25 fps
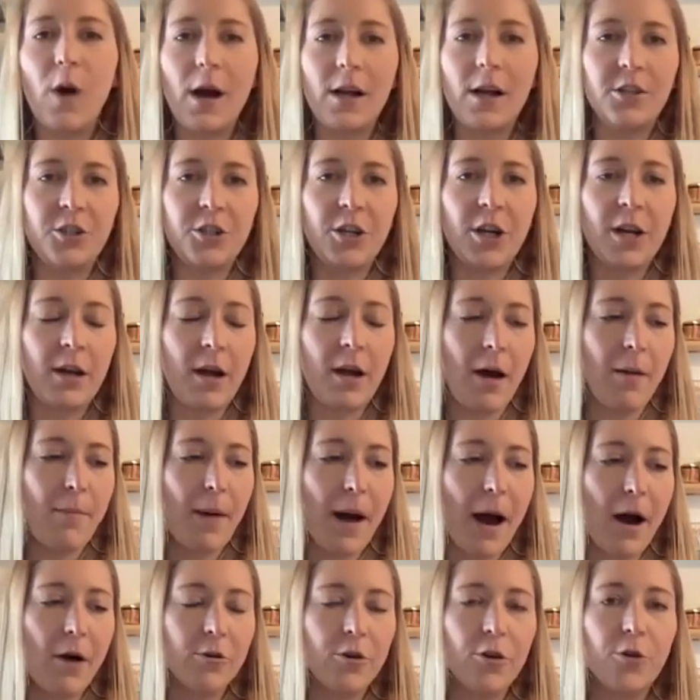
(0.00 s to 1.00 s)
question
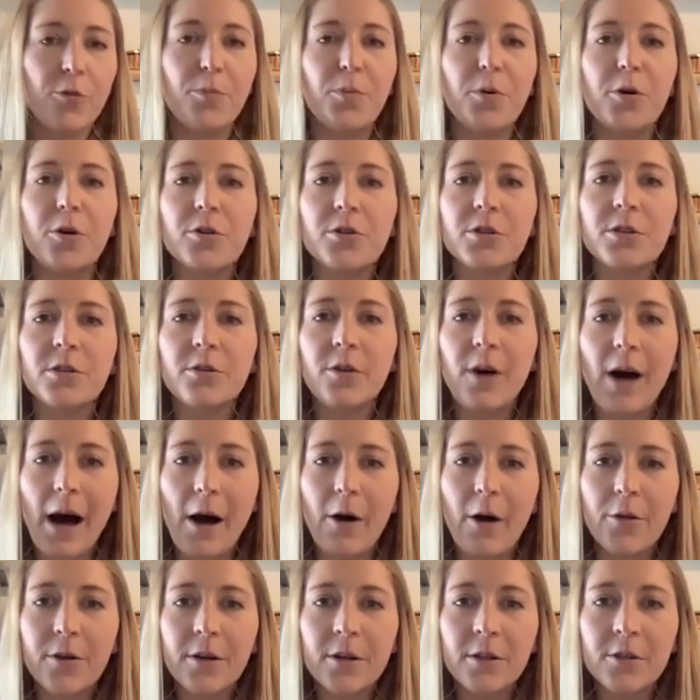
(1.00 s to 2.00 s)
about your personal
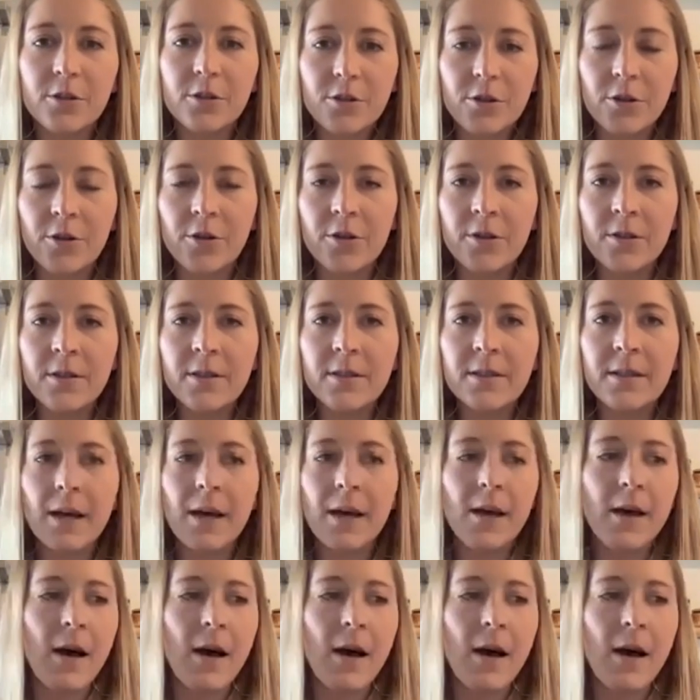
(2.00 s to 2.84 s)
health concerns,